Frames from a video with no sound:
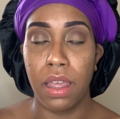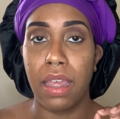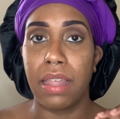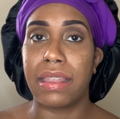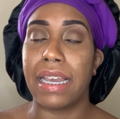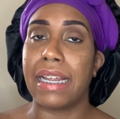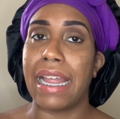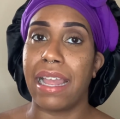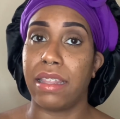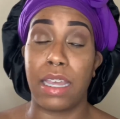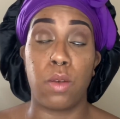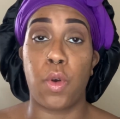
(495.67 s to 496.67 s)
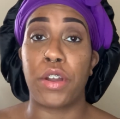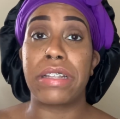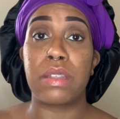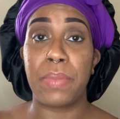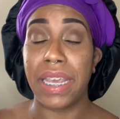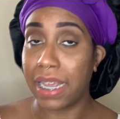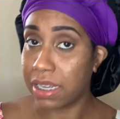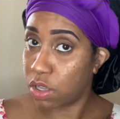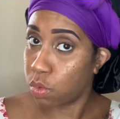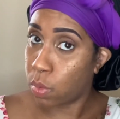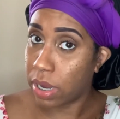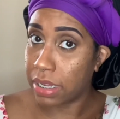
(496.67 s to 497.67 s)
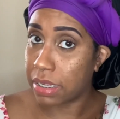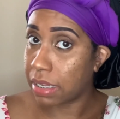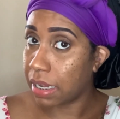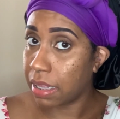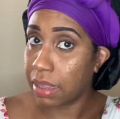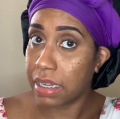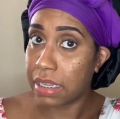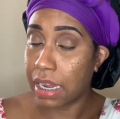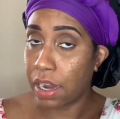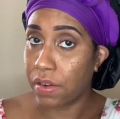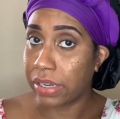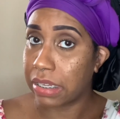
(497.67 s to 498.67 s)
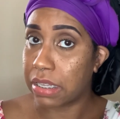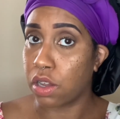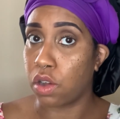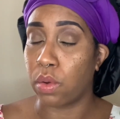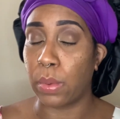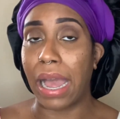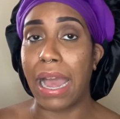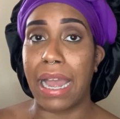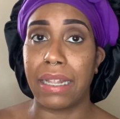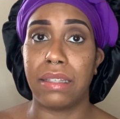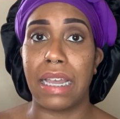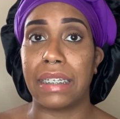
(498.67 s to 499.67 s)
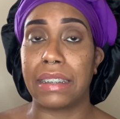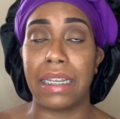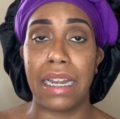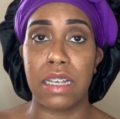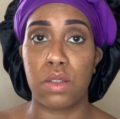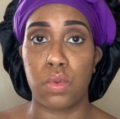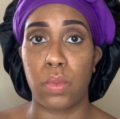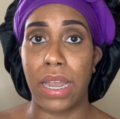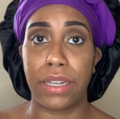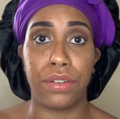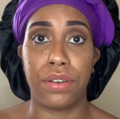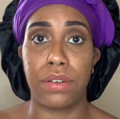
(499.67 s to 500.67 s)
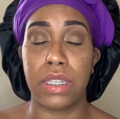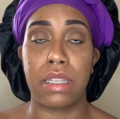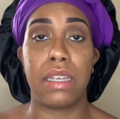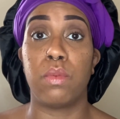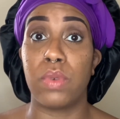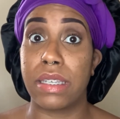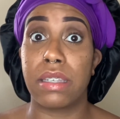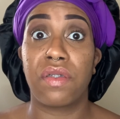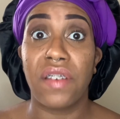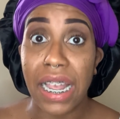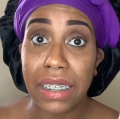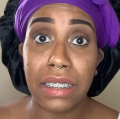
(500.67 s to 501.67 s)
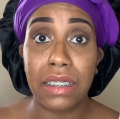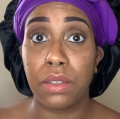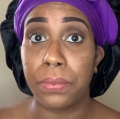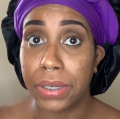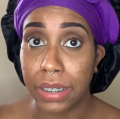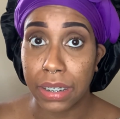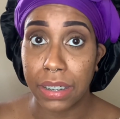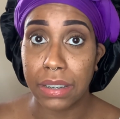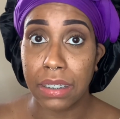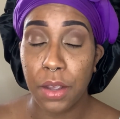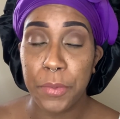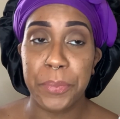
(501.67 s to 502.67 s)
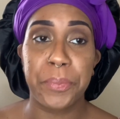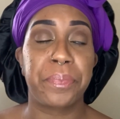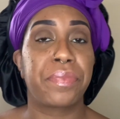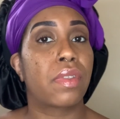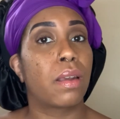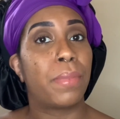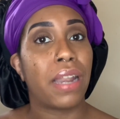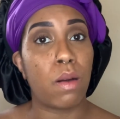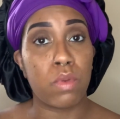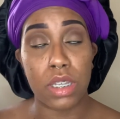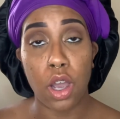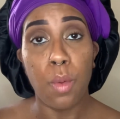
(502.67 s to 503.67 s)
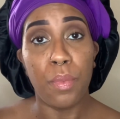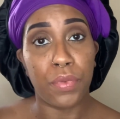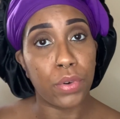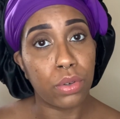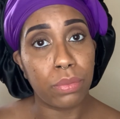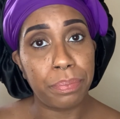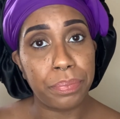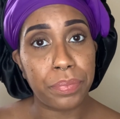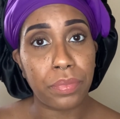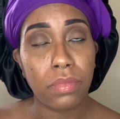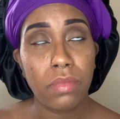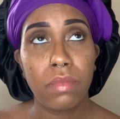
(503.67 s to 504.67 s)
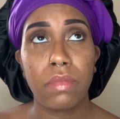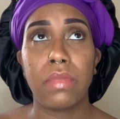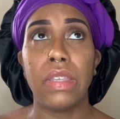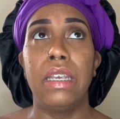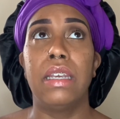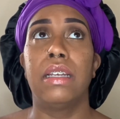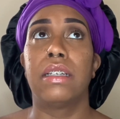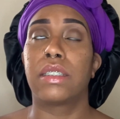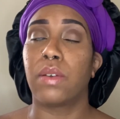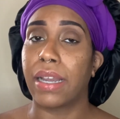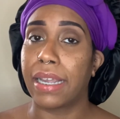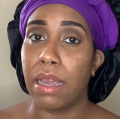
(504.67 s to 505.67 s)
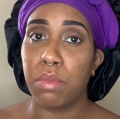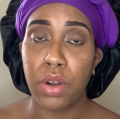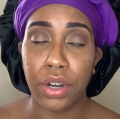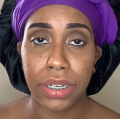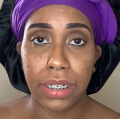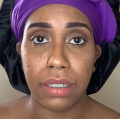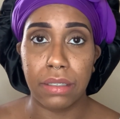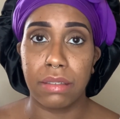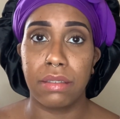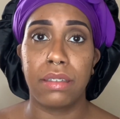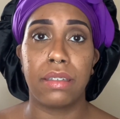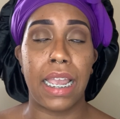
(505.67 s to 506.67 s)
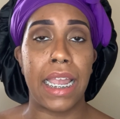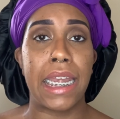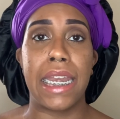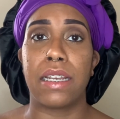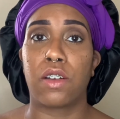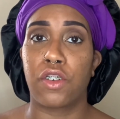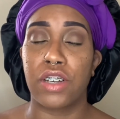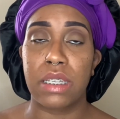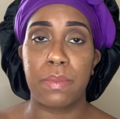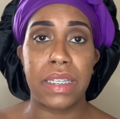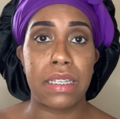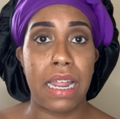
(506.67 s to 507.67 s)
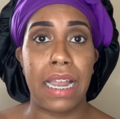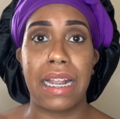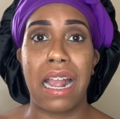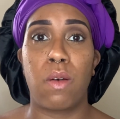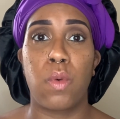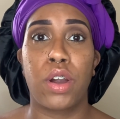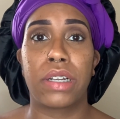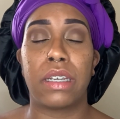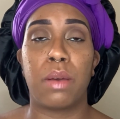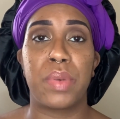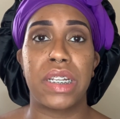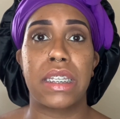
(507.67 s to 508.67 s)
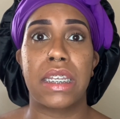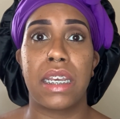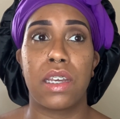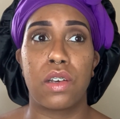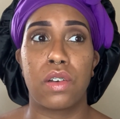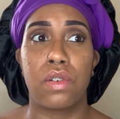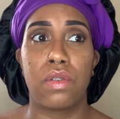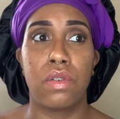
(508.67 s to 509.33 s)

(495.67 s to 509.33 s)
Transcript: They weren't as big as the ones in this area, so I say that's why, you know, it was as fast as it was, but I was hopeful. So I kept working, and Christmas night I worked up until,